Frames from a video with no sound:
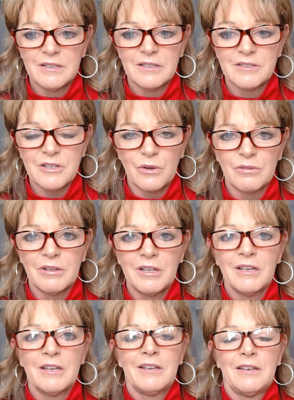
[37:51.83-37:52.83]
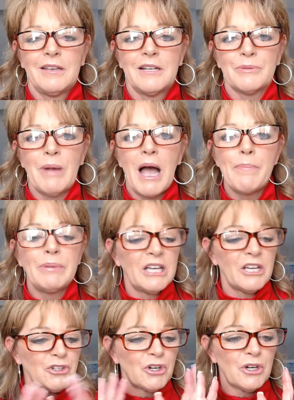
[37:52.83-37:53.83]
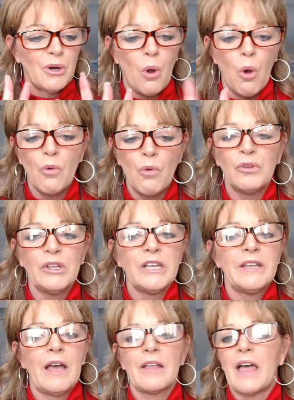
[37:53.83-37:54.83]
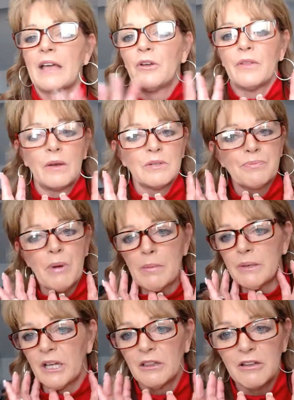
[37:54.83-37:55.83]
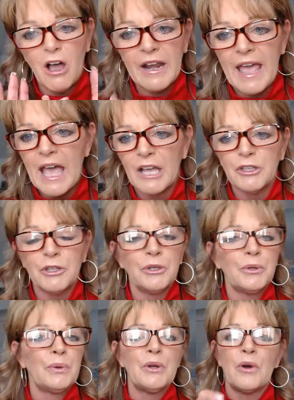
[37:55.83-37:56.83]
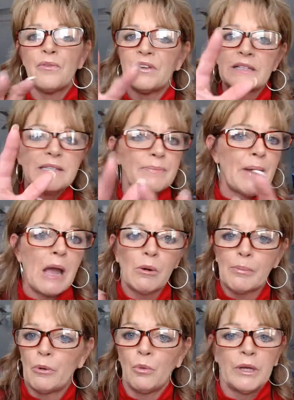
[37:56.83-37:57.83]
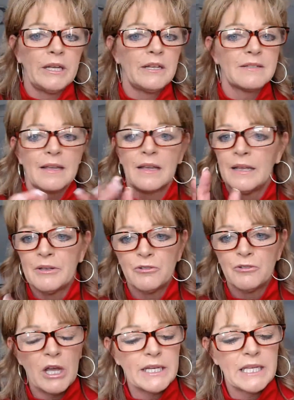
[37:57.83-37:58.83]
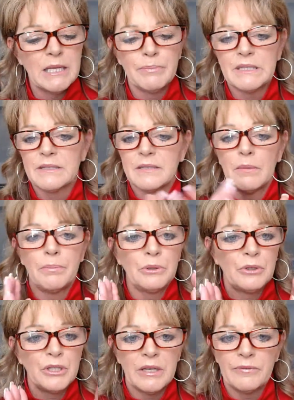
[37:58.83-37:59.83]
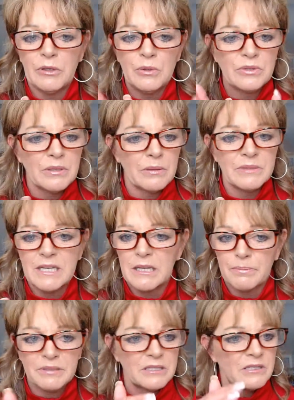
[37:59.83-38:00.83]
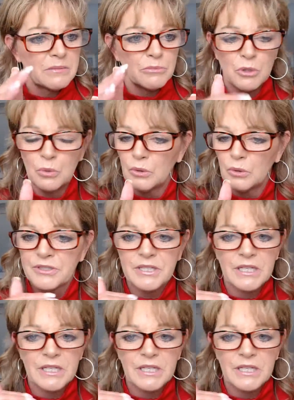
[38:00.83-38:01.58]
So it is my pleasure. Hopefully, I know that was probably a lot at you. No fancy PowerPoints. Try to keep it simple, give you some tips and some tools